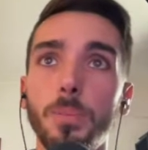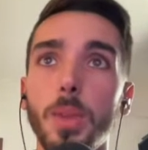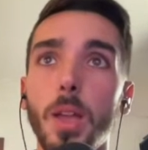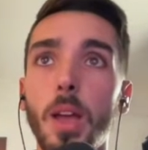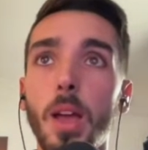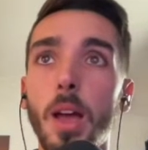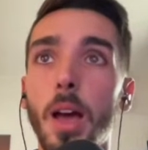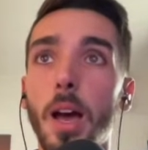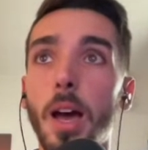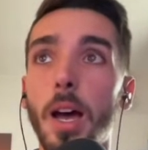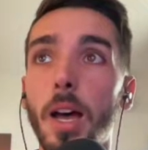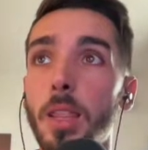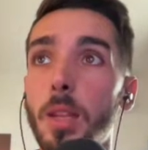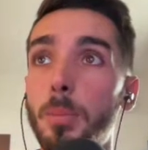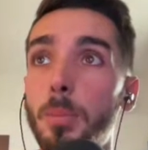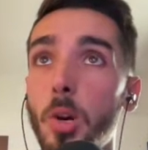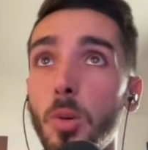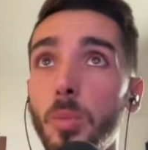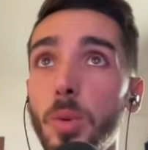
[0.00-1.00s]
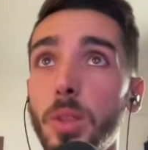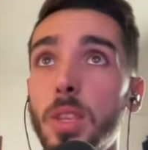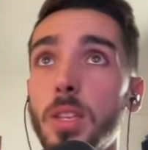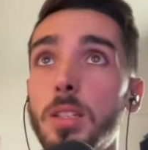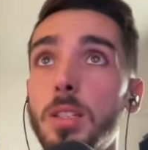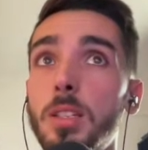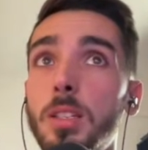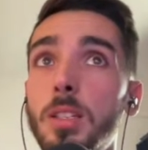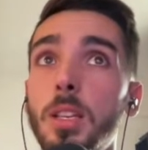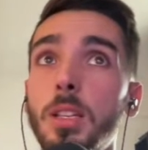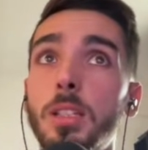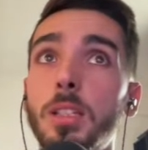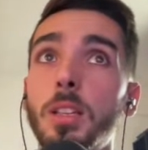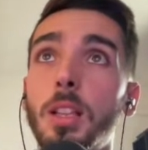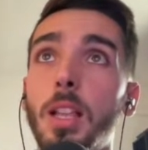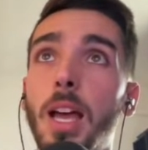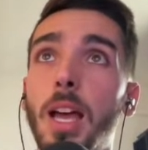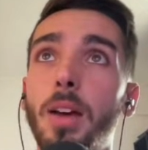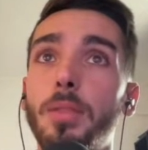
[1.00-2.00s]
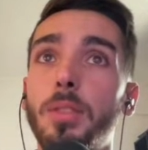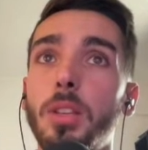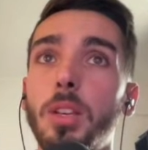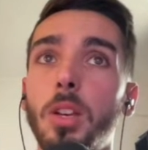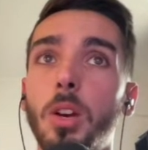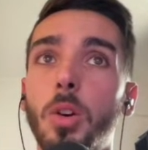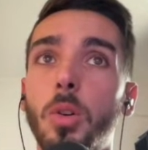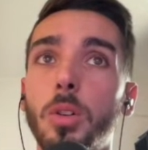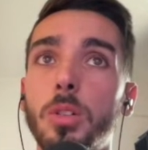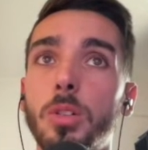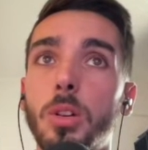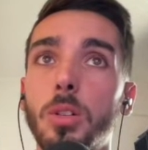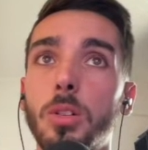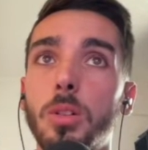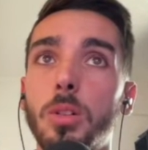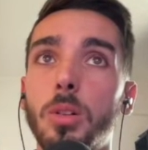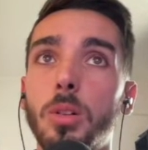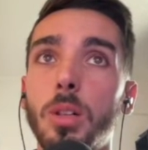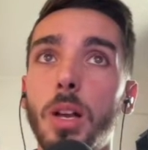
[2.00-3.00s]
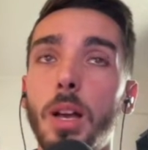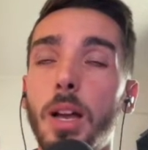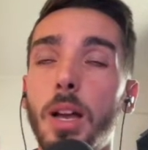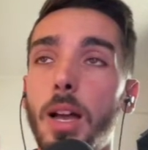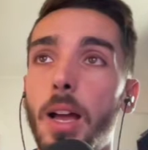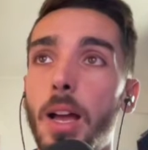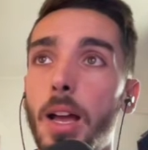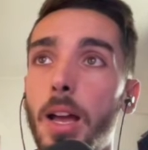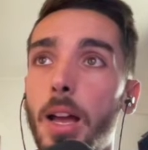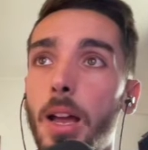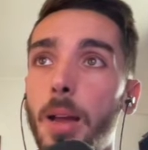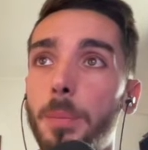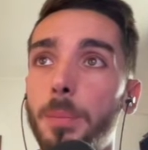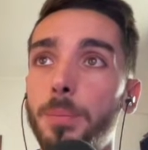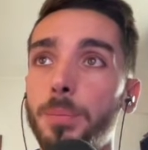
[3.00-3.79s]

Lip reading: The problem with this is they still have the horizontal positioning,